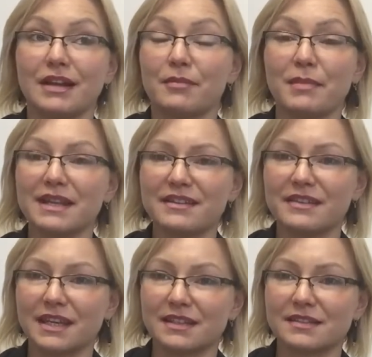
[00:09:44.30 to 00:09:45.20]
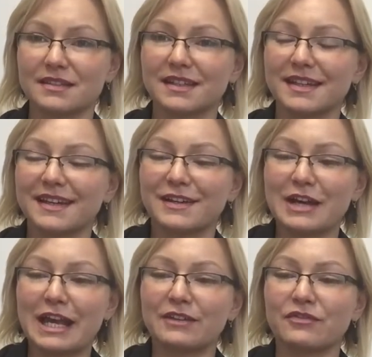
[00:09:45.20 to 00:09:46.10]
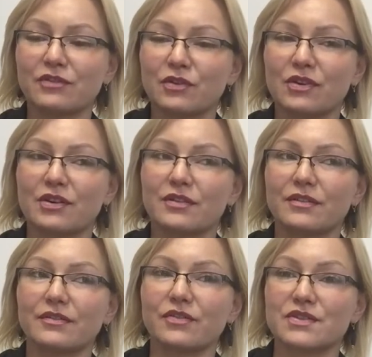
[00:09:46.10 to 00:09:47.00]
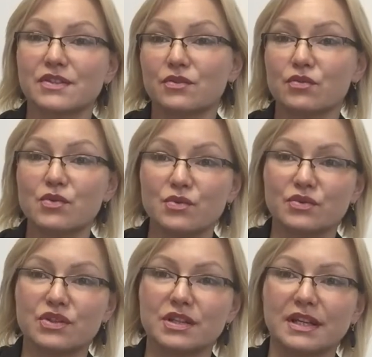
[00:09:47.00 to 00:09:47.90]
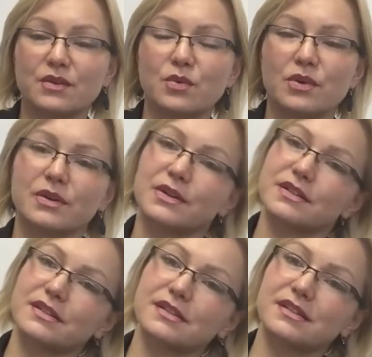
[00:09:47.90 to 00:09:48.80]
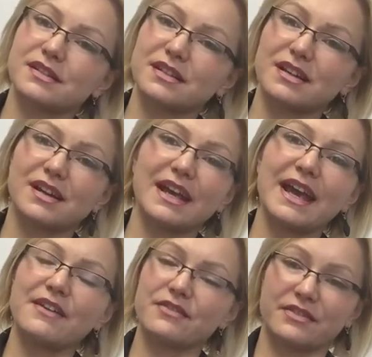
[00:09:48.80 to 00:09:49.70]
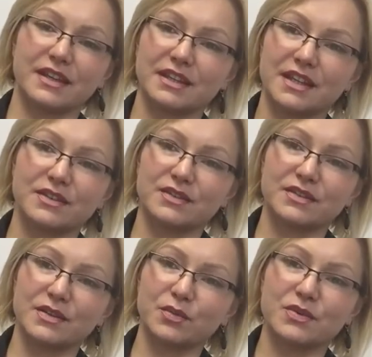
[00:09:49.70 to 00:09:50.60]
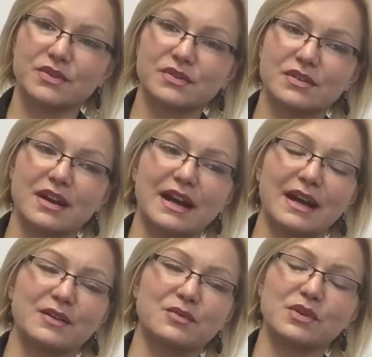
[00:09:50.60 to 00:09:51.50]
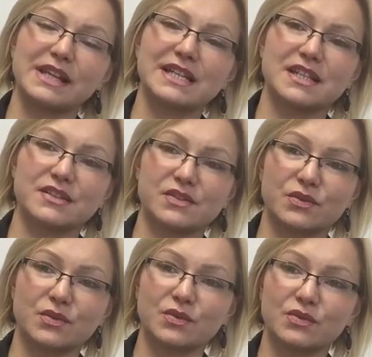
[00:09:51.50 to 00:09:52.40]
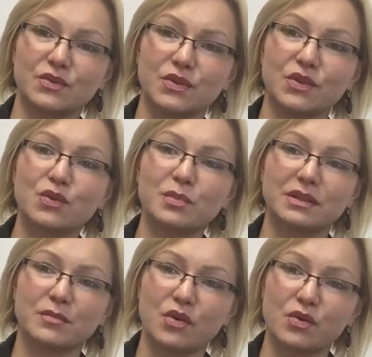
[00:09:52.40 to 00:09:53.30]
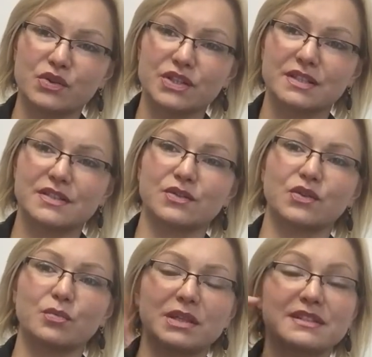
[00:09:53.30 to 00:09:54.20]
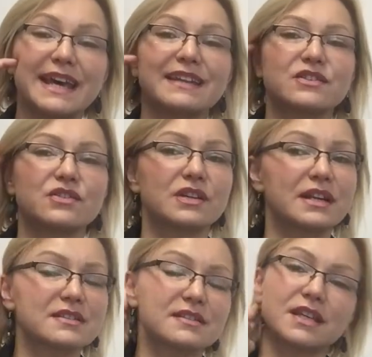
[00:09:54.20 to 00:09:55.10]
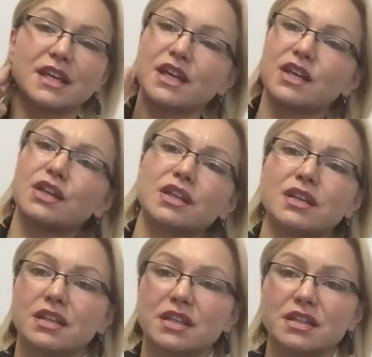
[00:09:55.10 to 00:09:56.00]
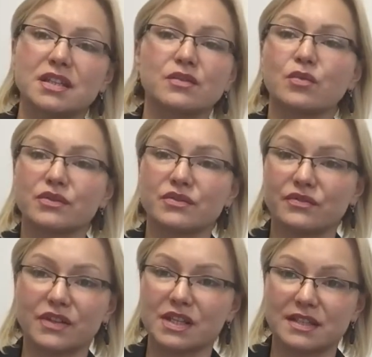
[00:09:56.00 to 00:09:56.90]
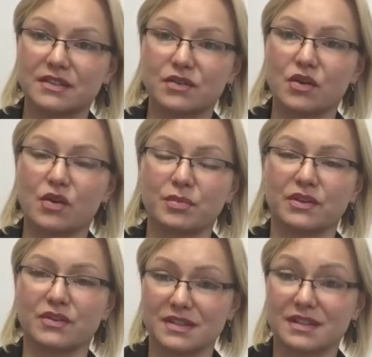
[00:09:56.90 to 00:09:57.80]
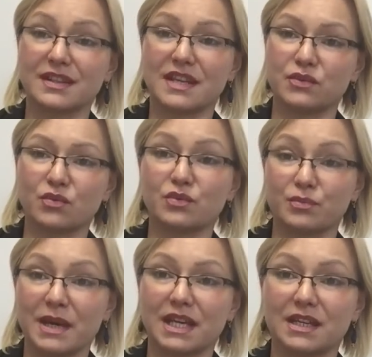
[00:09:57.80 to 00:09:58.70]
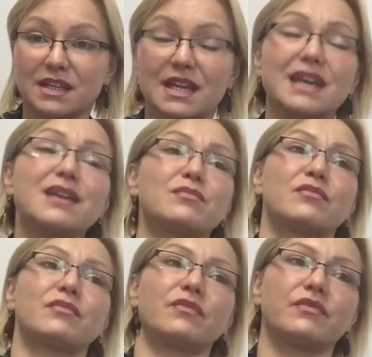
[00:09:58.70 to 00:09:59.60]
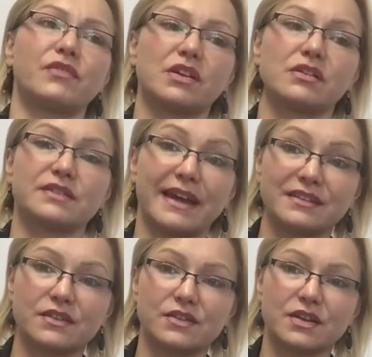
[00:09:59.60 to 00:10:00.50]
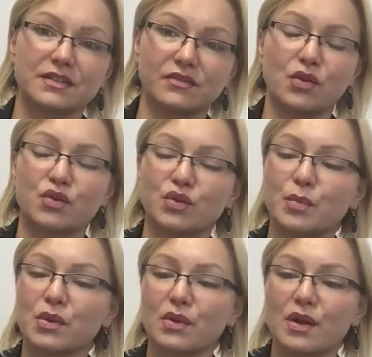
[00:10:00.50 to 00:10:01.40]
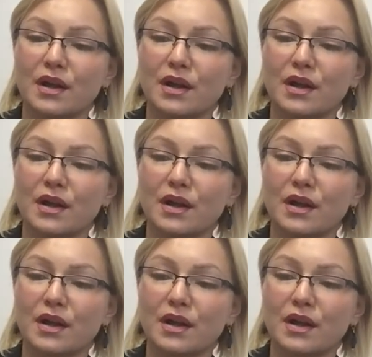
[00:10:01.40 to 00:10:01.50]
many things. And for Scrooge, it was everything that was related to human emotions, to human tenderness. he didn't want to feel it at all, because that would make him feel tender and vulnerable.